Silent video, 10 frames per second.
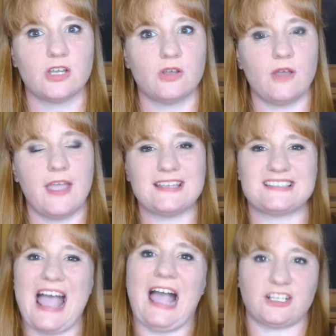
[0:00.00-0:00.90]
his
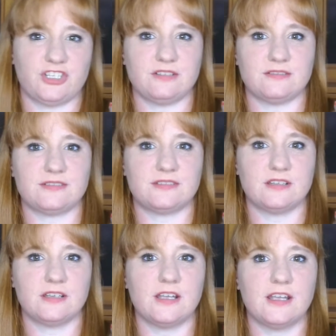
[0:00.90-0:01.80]
actions.
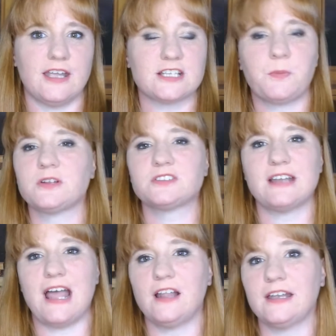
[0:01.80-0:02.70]
His
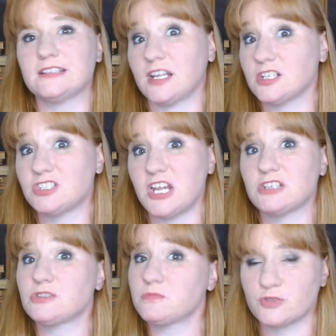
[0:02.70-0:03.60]
personality is going to
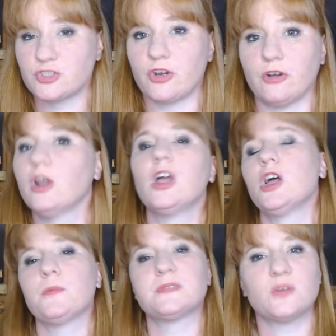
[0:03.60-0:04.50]
change, sure.
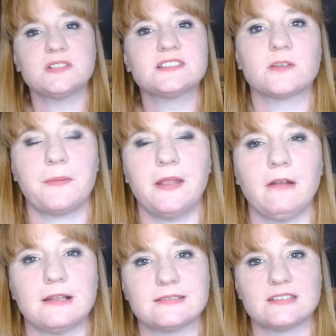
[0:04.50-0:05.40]
But so is his
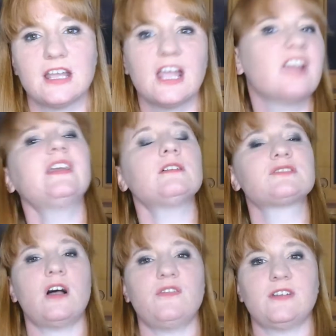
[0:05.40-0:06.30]
appearance. If he goes
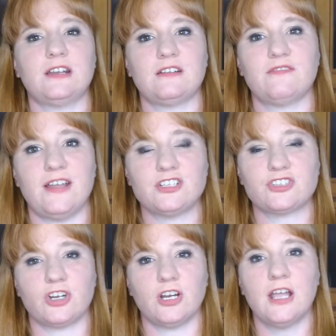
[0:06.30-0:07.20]
off on an
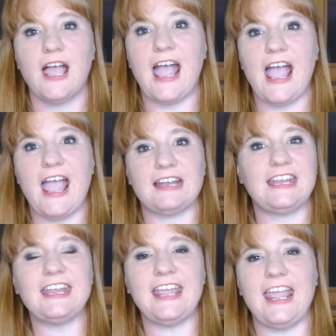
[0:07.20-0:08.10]
adventure and he
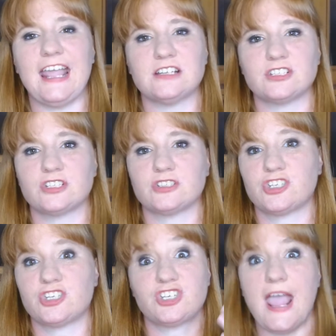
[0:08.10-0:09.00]
can't
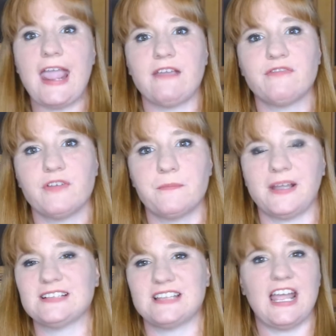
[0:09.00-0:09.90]
shave
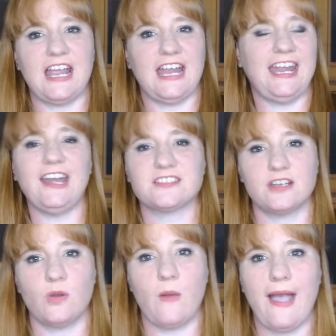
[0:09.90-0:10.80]
because he doesn't
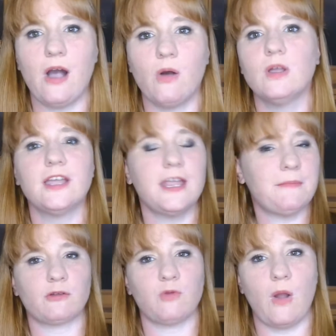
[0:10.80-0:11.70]
know how, he
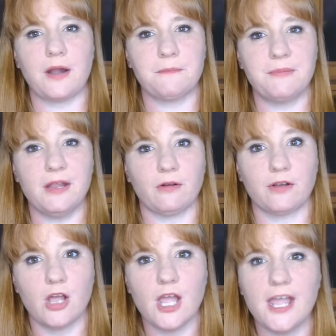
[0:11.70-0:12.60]
might grow out a beard.
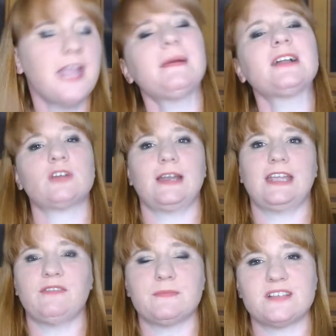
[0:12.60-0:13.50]
He might try to give
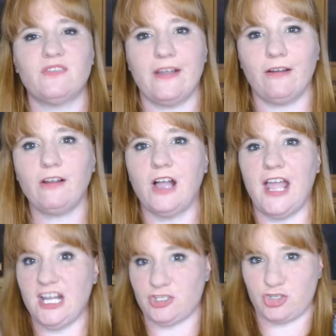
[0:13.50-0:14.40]
himself a haircut
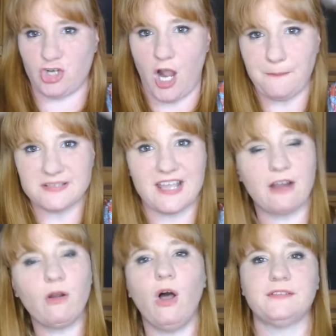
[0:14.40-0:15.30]
and chop his hair
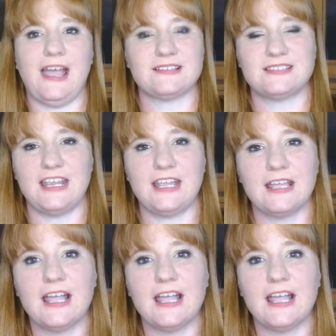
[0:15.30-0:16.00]
all nasty.